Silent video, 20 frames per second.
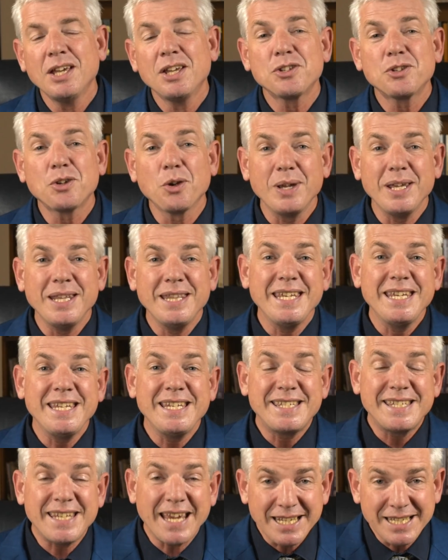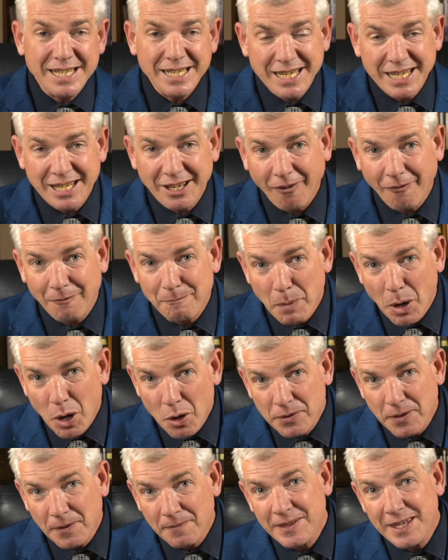So in the sanctity of
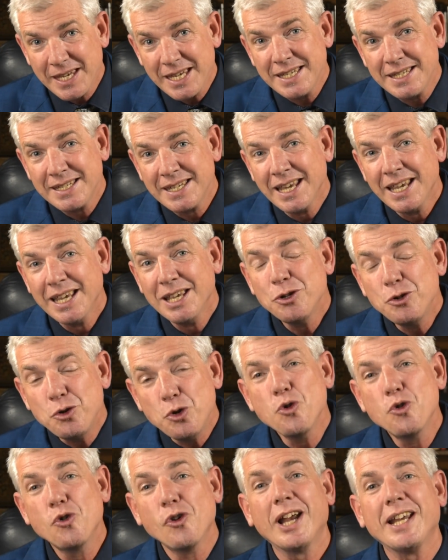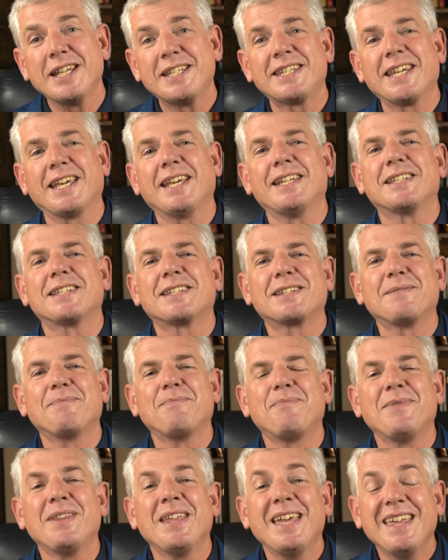both of these two great saints,
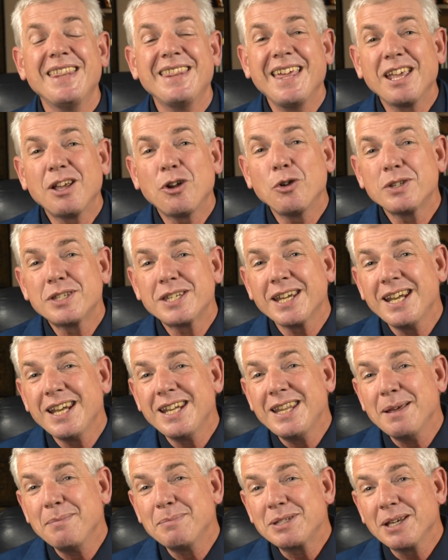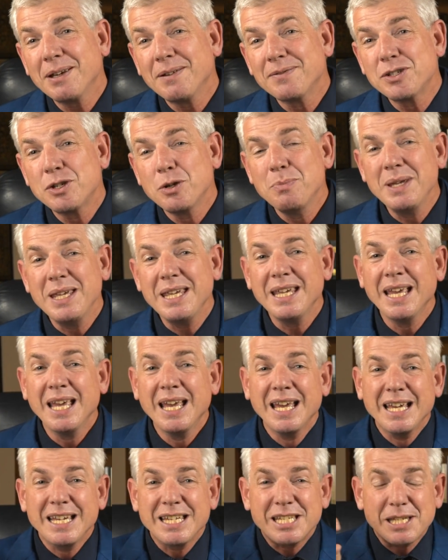they considered themselves to be
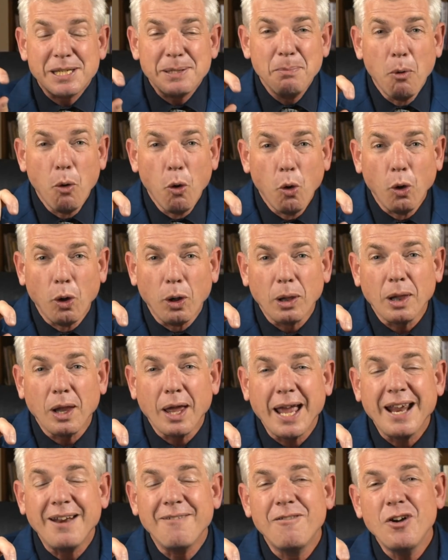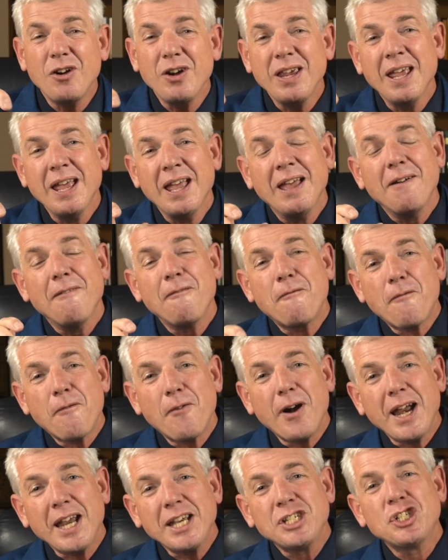small and very
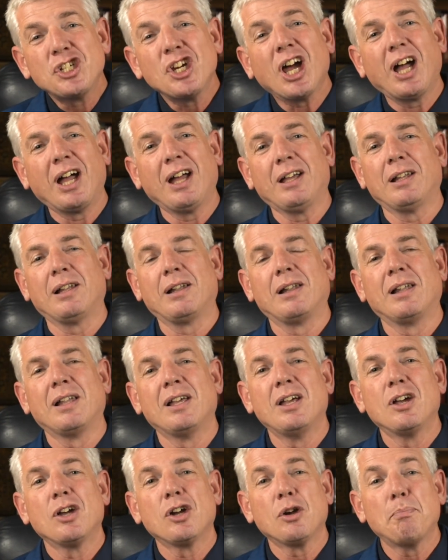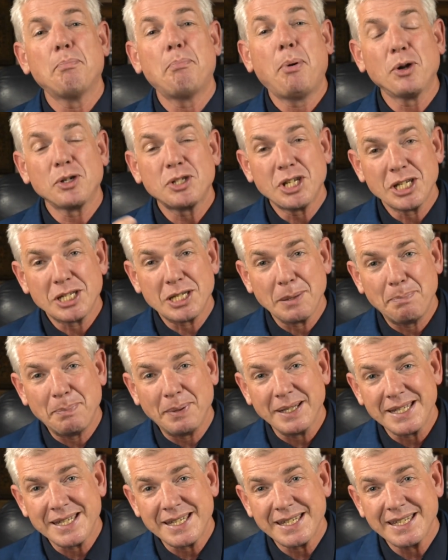fragile
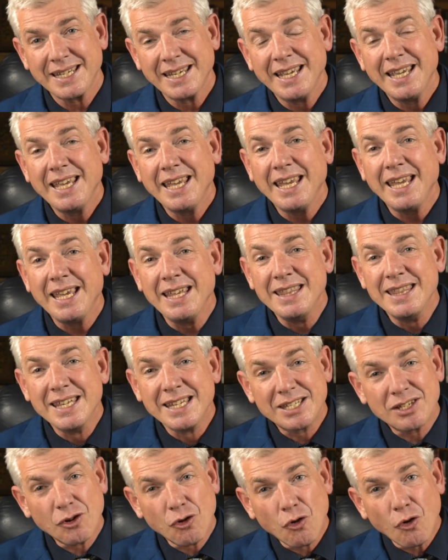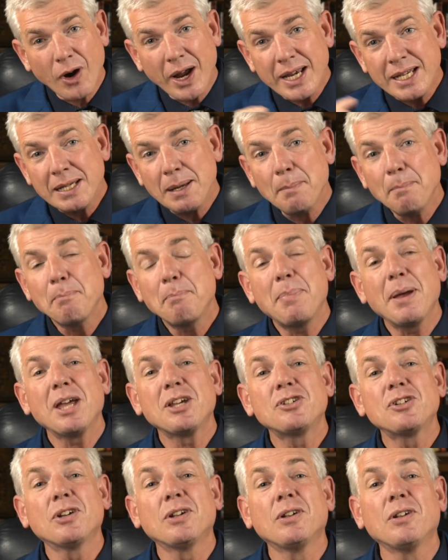participants in this great
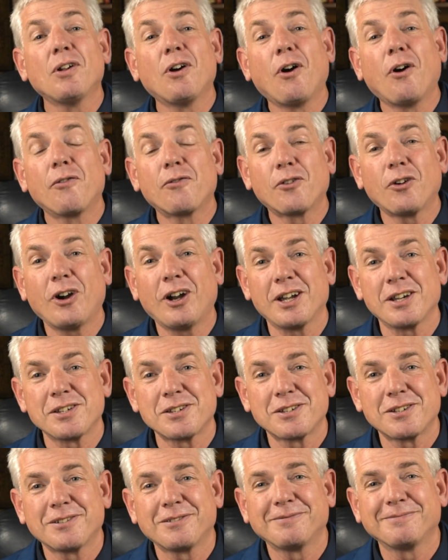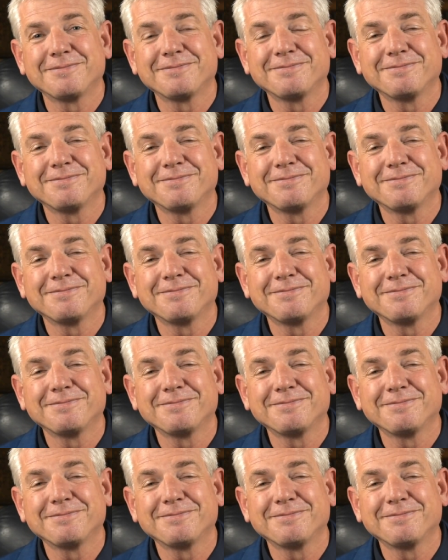passion of Christ.